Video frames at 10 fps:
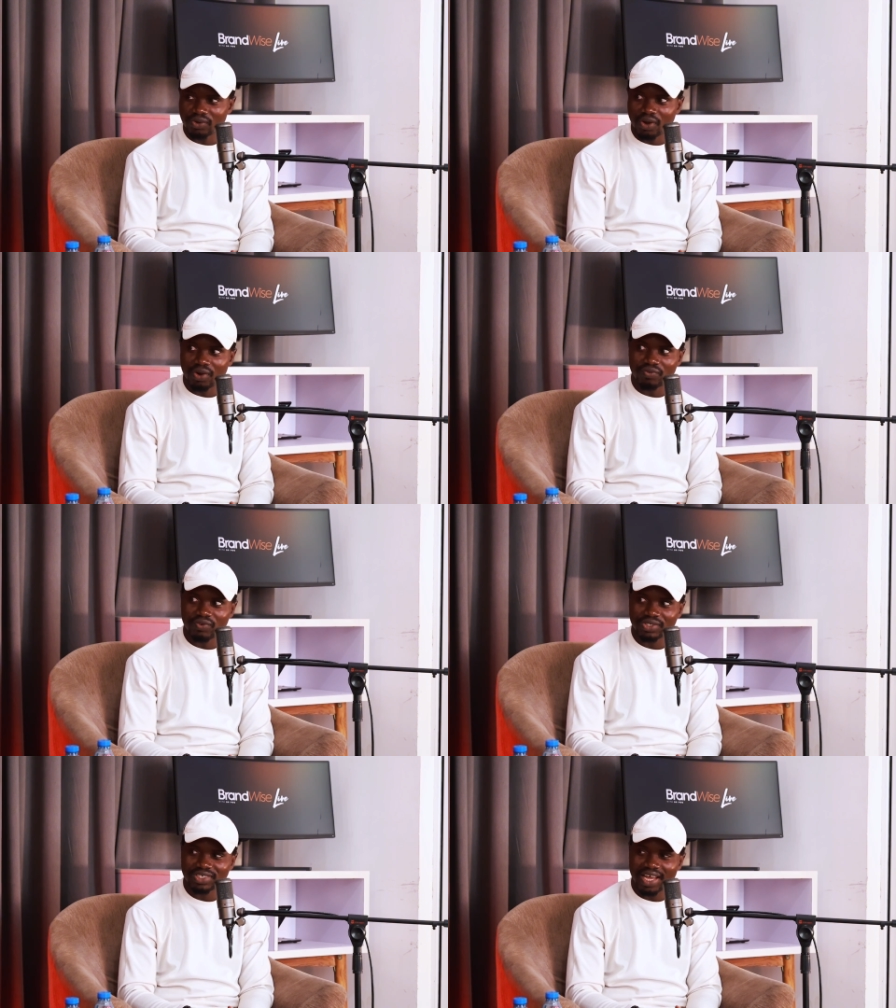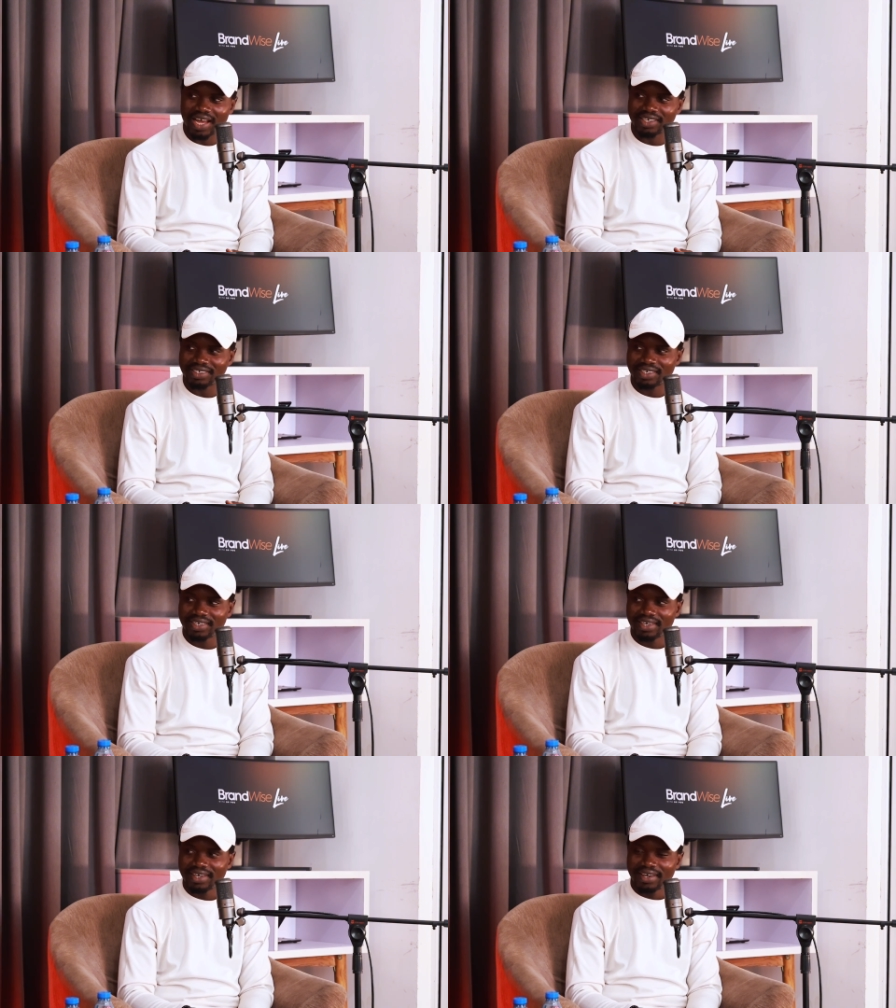all of us had,
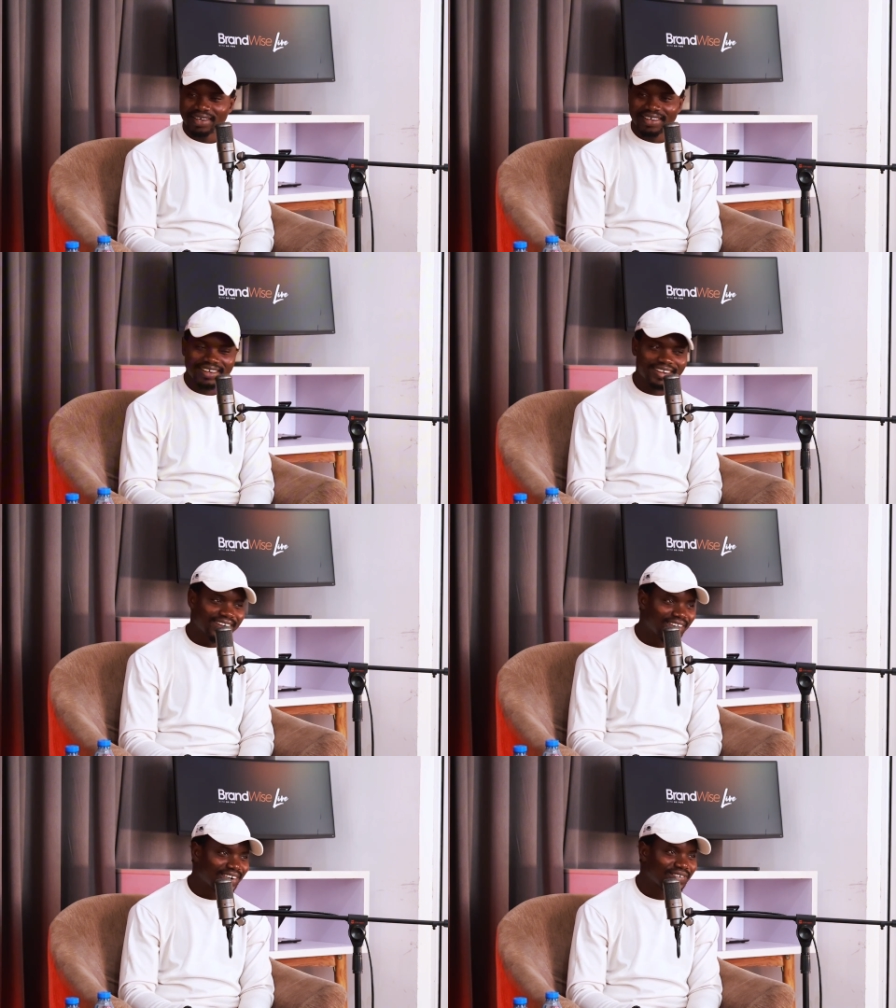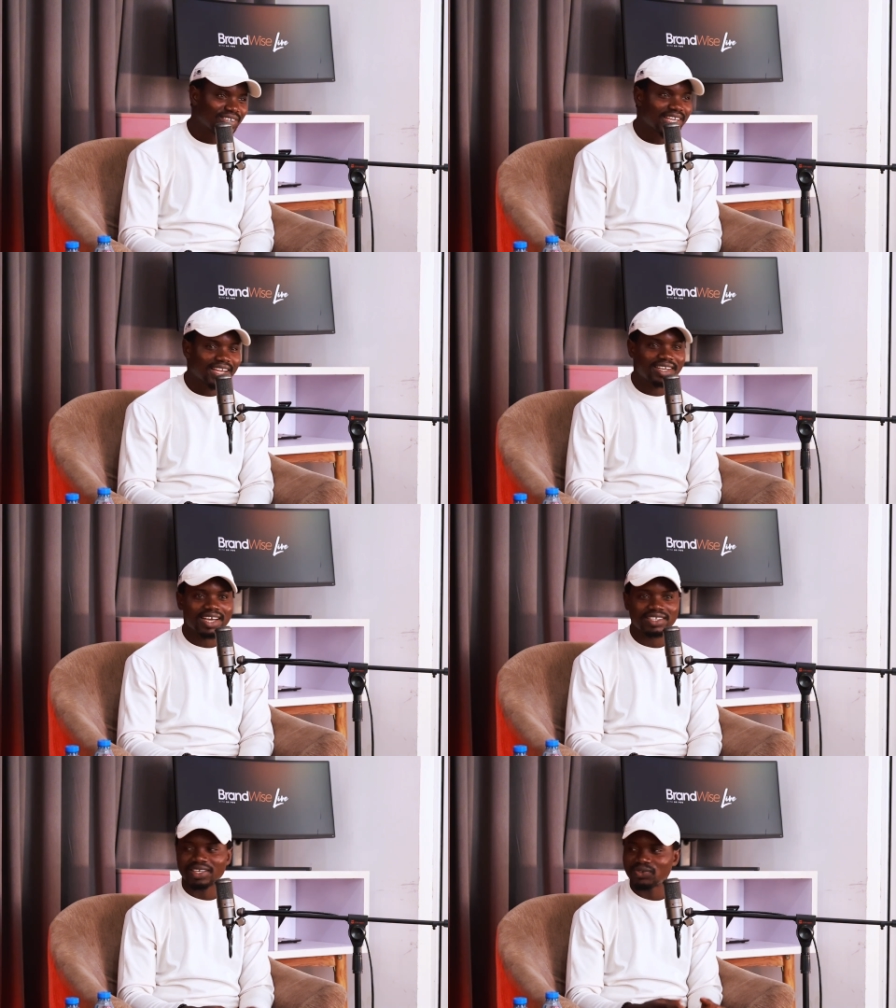
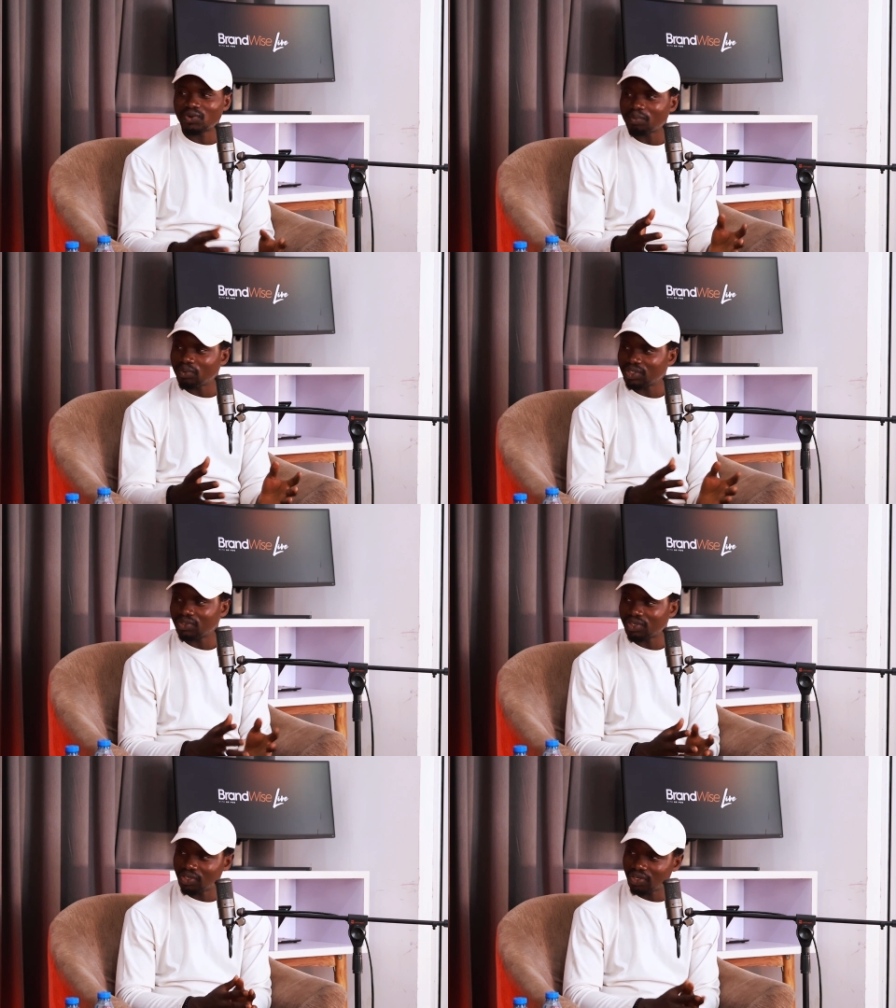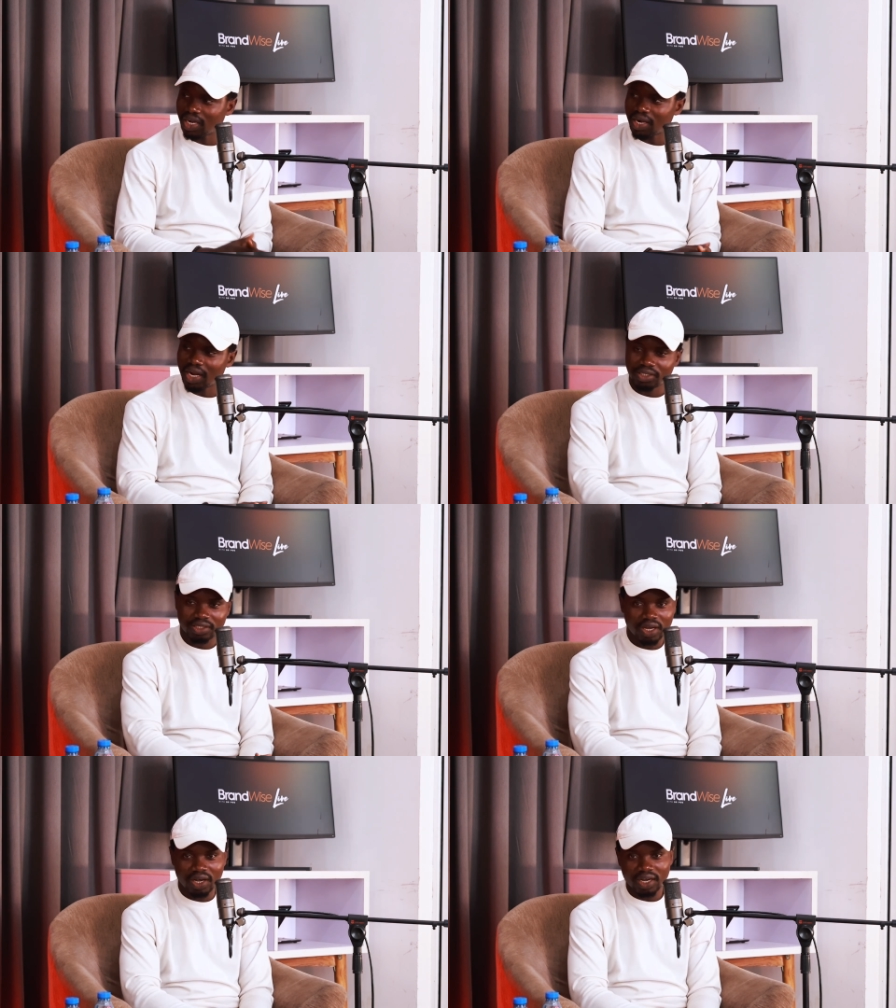that at one point or the other,
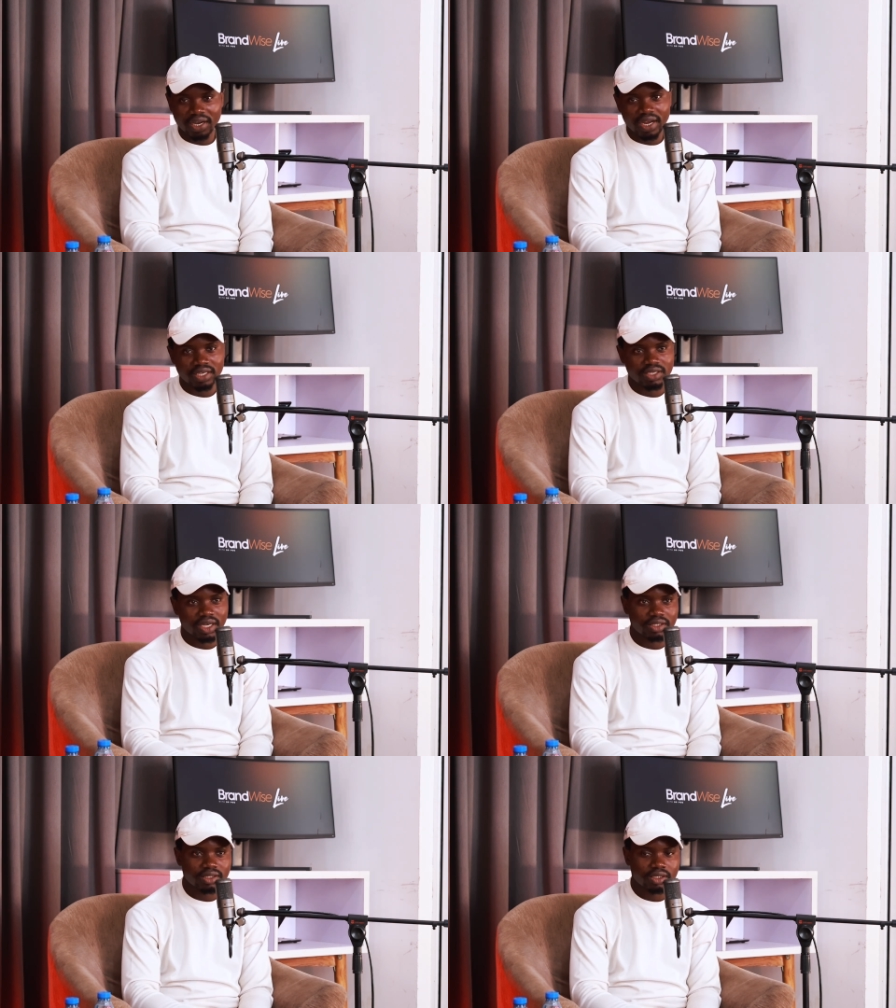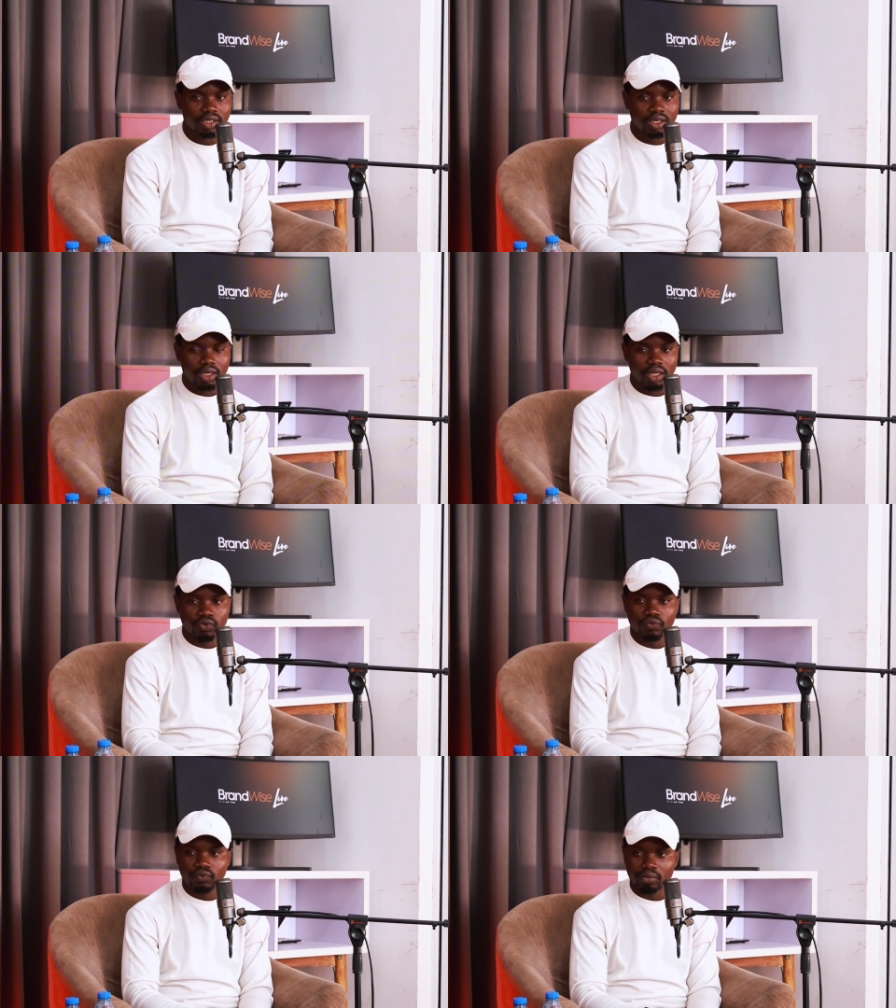right, in our careers, and
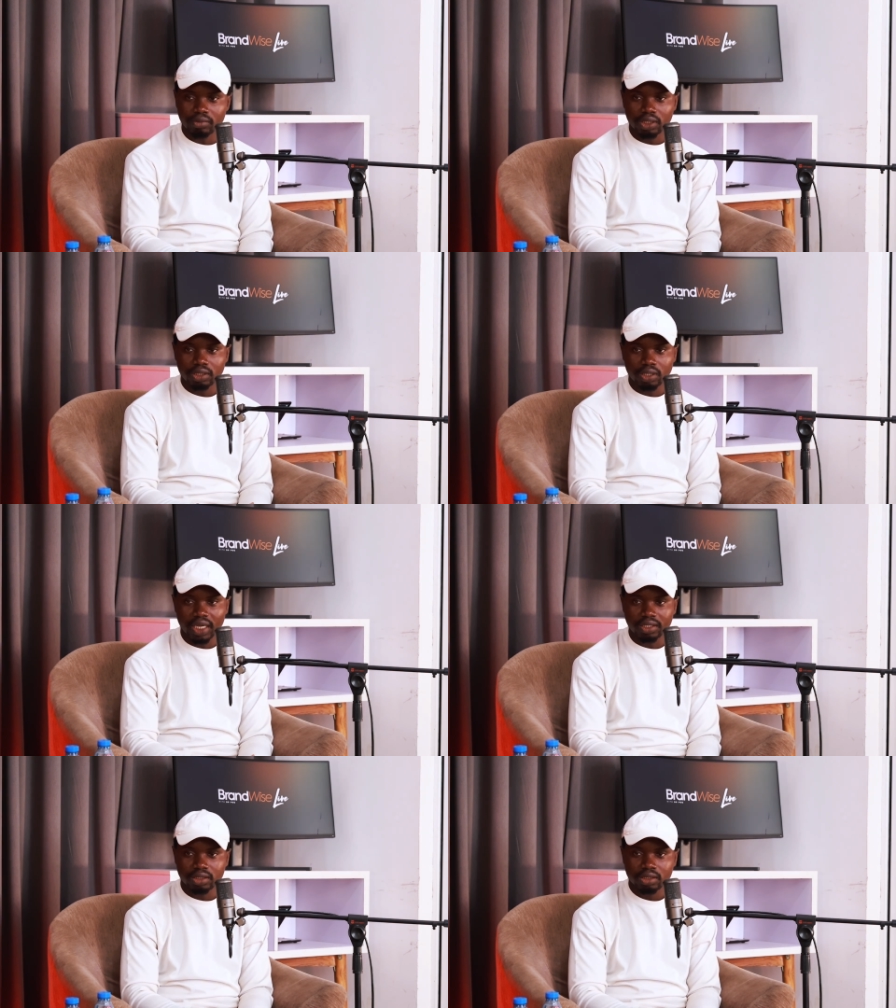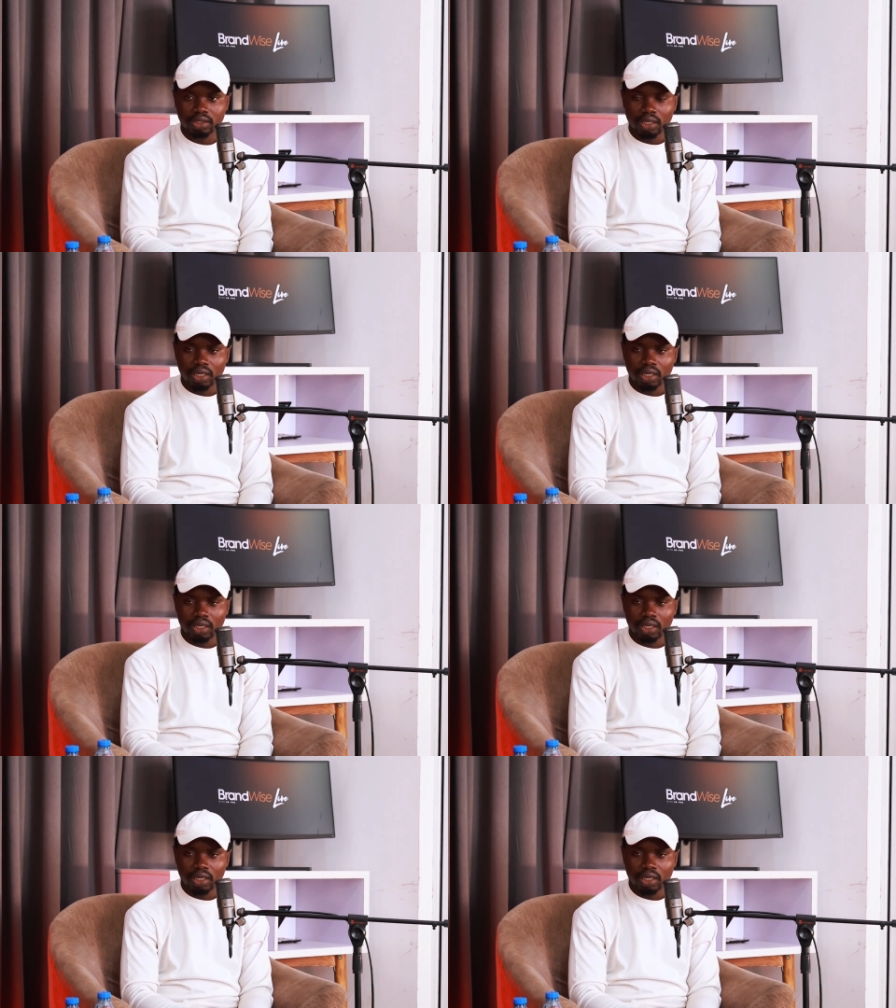even for me, right,